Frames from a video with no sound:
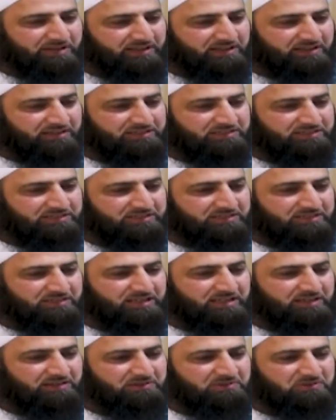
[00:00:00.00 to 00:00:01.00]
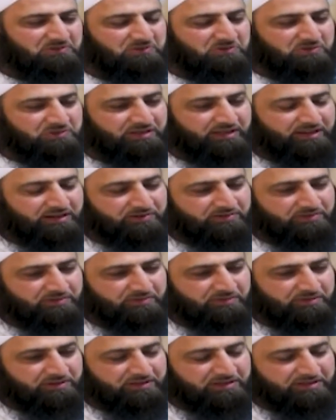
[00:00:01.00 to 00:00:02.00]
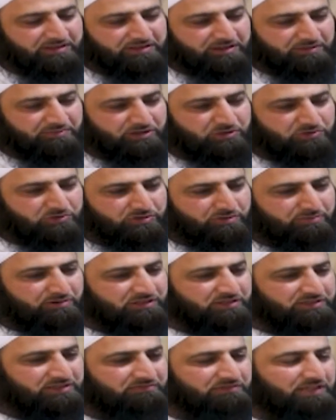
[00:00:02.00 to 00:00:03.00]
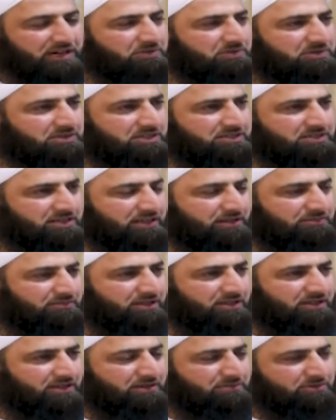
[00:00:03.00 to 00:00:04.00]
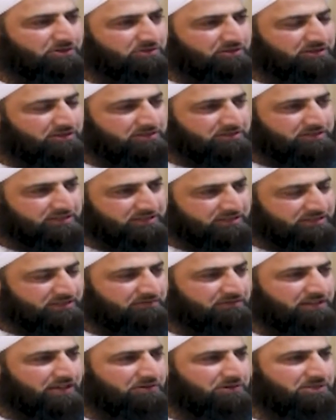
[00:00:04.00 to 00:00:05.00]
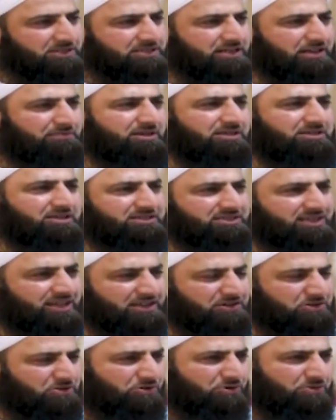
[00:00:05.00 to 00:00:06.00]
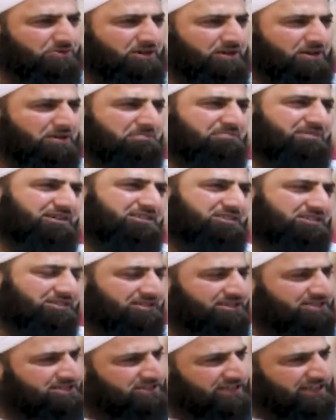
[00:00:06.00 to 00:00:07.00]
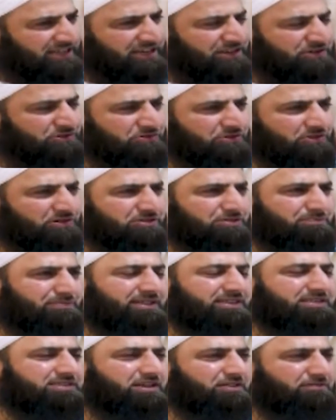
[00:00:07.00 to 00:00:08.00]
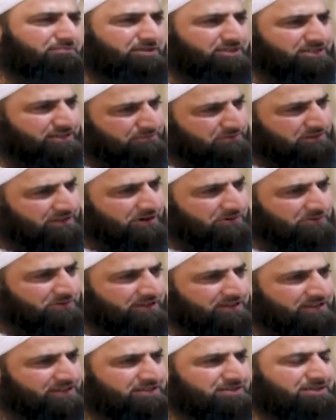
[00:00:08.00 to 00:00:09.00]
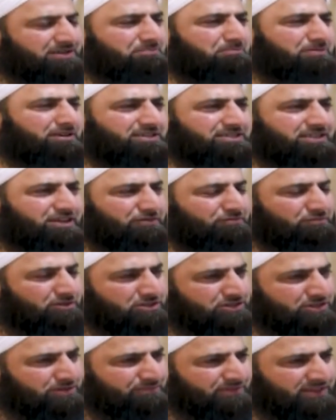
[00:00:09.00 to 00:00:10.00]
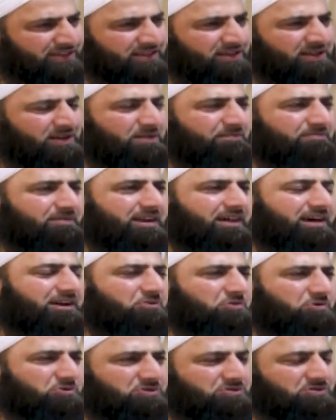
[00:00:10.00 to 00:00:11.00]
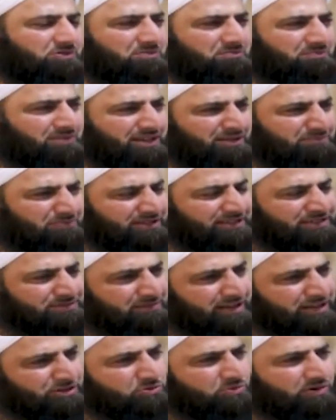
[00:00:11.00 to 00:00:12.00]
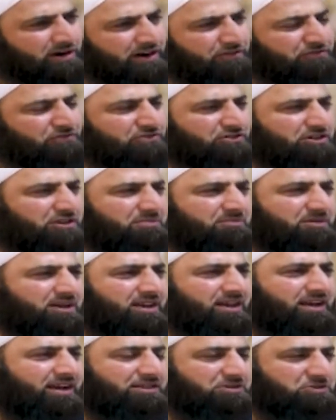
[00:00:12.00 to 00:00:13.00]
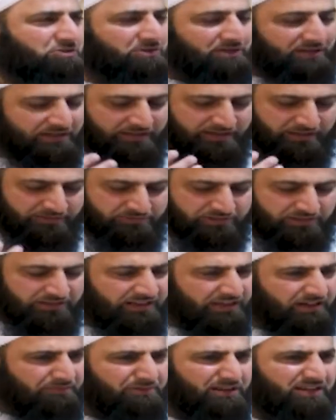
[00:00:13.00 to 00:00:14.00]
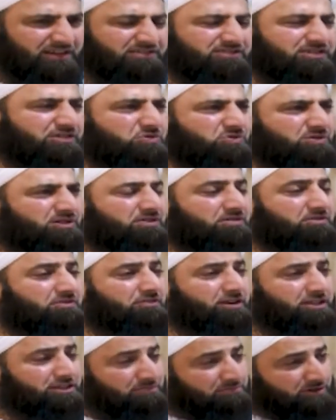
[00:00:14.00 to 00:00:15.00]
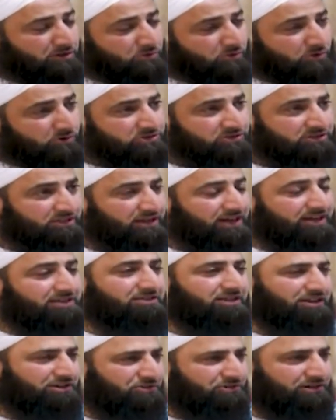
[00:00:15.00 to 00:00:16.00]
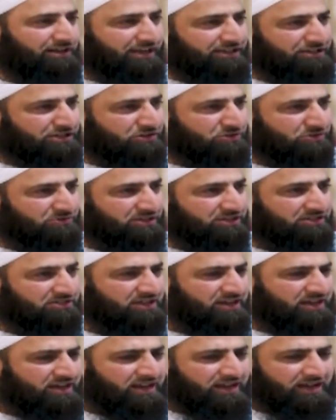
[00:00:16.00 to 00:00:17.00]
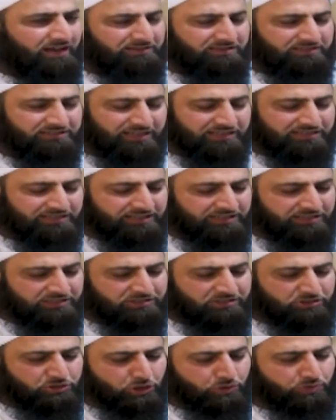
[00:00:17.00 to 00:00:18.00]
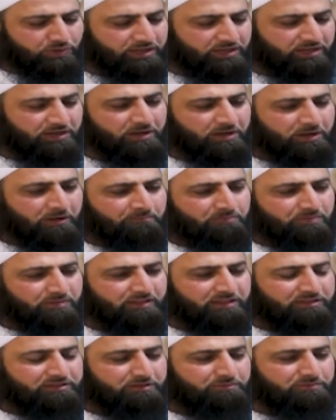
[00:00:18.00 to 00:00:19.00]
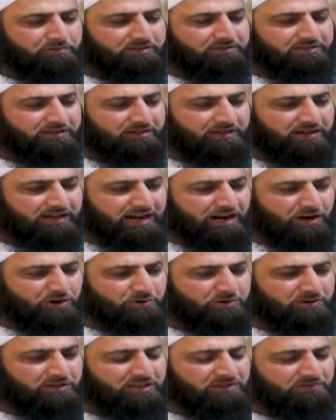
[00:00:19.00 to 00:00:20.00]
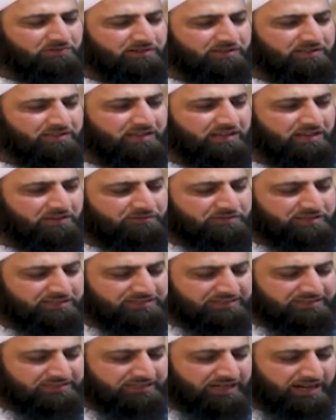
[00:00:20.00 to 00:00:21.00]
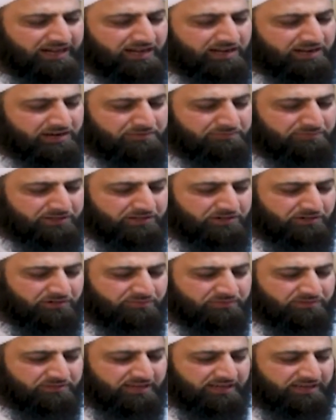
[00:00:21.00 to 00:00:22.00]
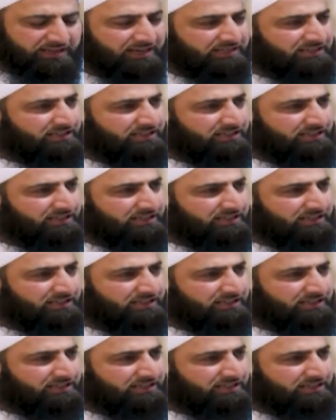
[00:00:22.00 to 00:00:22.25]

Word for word: parents, they they are coming to the brothers of Dawat Islami, they come to the sisters of Dawat Islami, and they're saying, you know, my son is taking drugs. Please give me some taweez. Please give me something that I also make. Please make dua for him. And you get, alhamdulillah, parents are doing khatme ghosiyah in, in related to this. And this actually is showing that the, the how even if the child becomes an